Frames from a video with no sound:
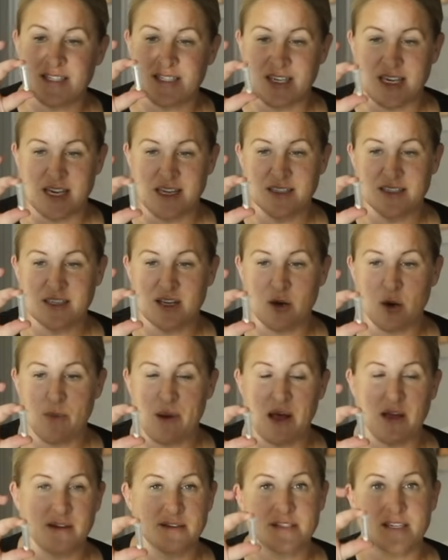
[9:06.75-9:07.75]
seeds that are
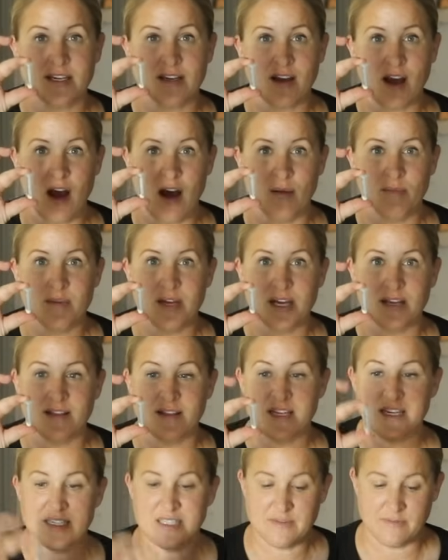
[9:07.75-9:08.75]
pelleted come in
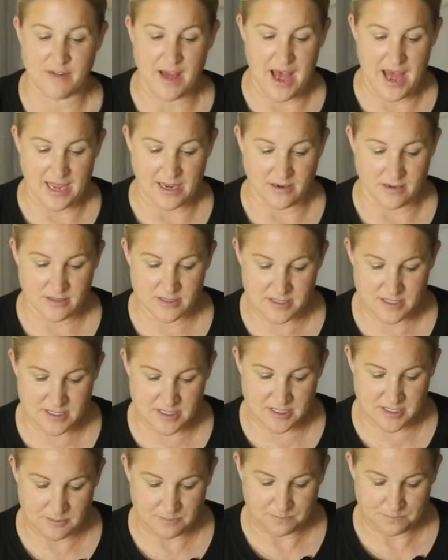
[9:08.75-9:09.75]
these
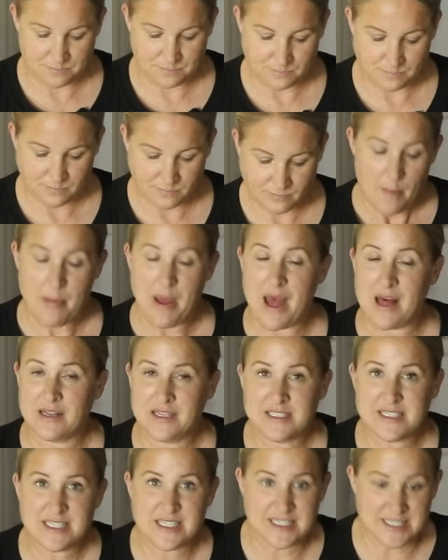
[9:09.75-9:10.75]
vials.
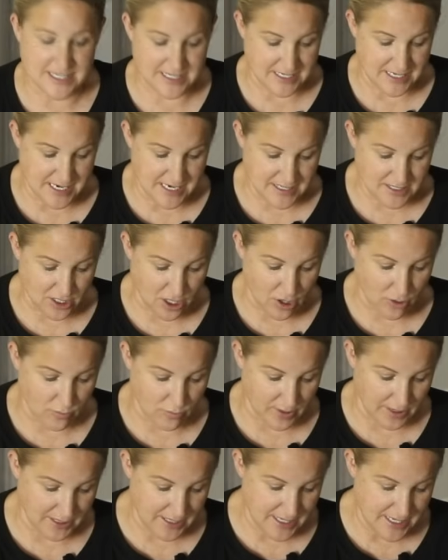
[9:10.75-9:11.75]
Pelleted seeds are
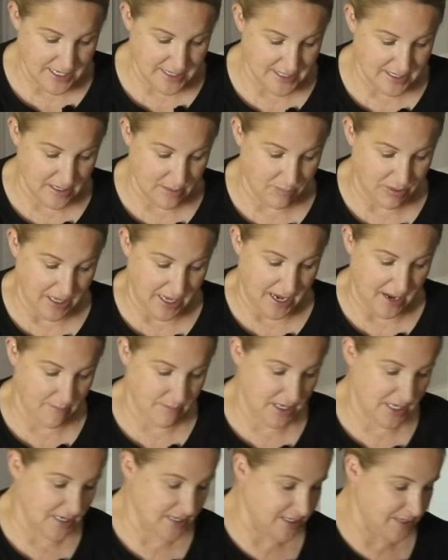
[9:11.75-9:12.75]
really easy to plant
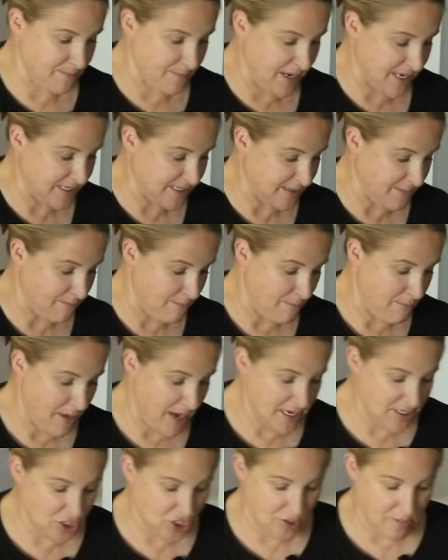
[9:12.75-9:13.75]
because it makes them
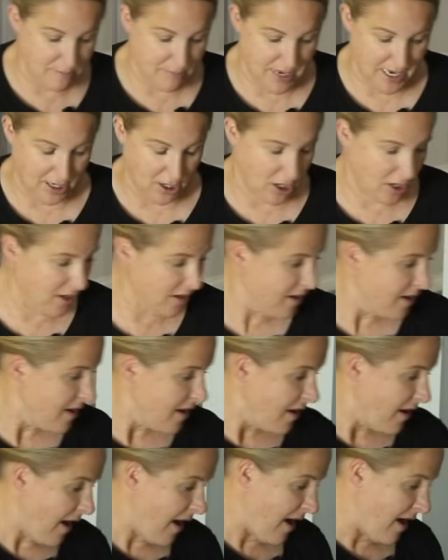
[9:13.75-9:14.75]
much bigger.
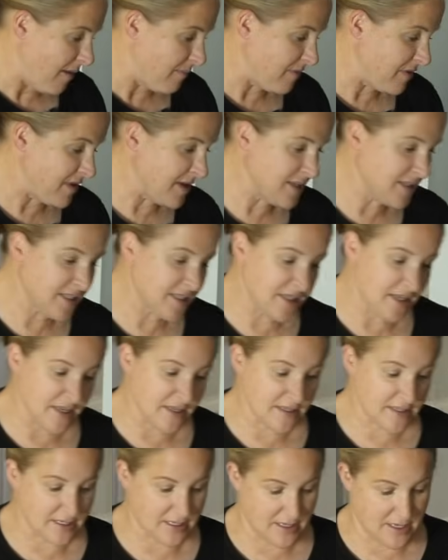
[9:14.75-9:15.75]
Um, this
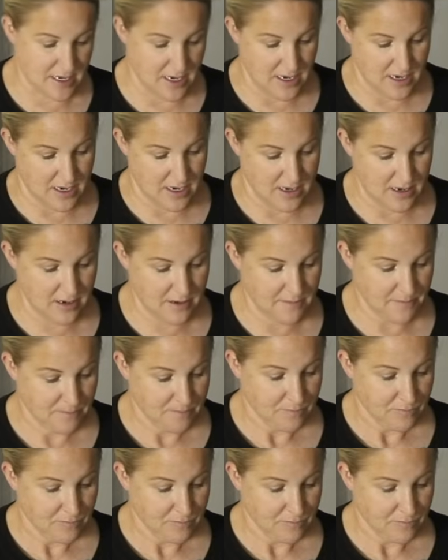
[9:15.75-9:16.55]
is the